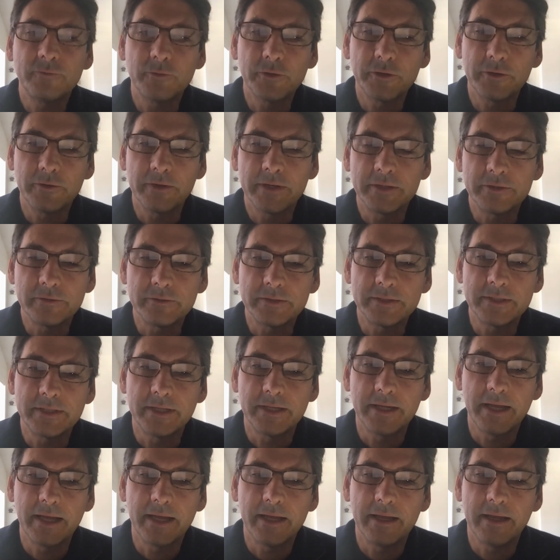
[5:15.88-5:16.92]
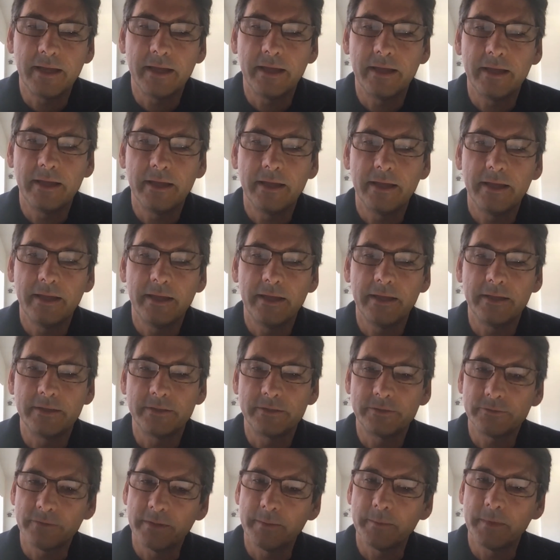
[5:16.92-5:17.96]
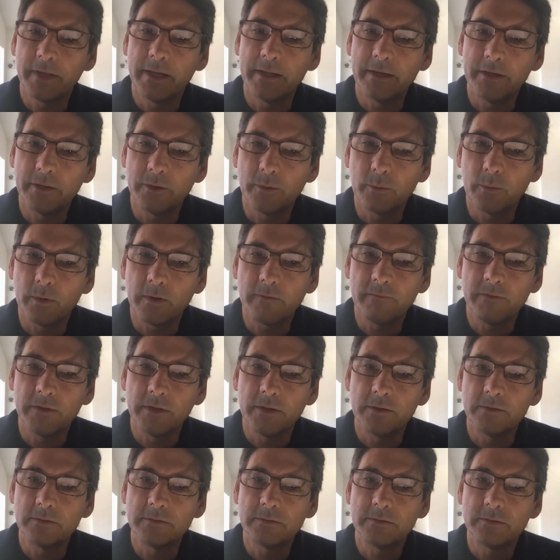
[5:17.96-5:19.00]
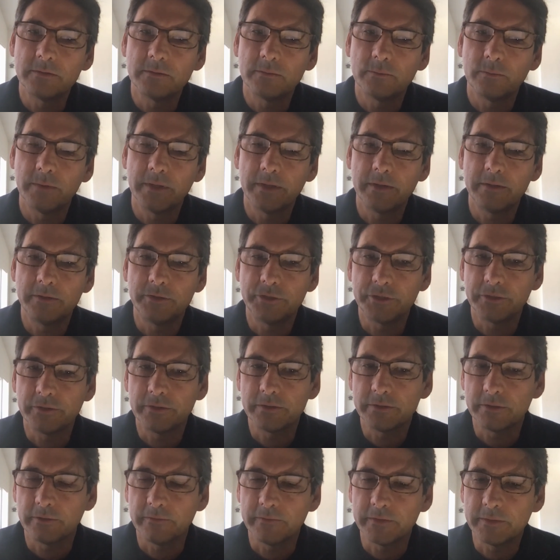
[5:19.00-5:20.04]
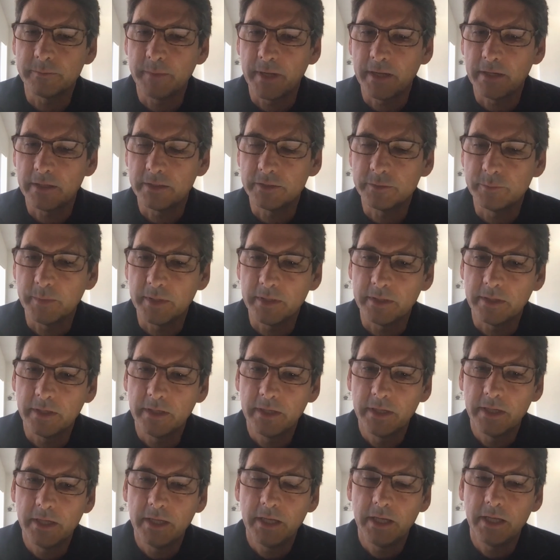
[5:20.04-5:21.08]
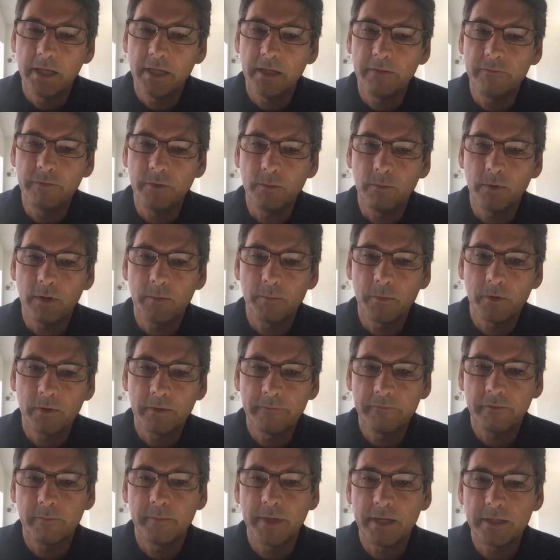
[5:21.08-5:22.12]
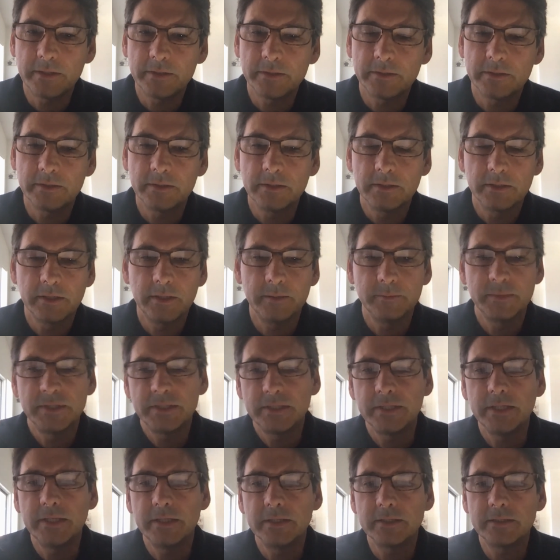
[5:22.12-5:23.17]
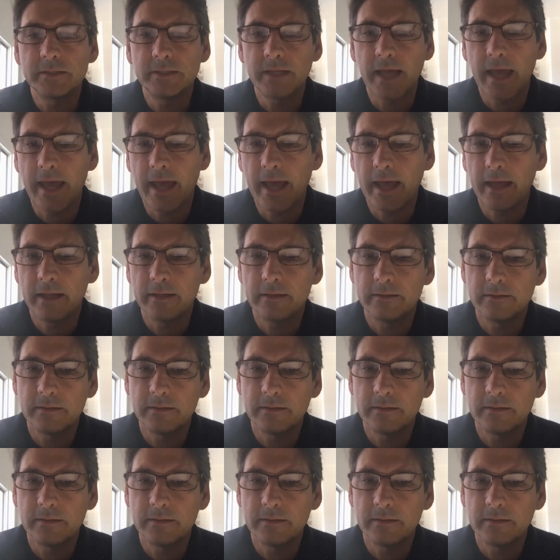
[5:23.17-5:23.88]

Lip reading: your interest today in streamlining your workflows with Jira Service Management. If you want more information, come see us at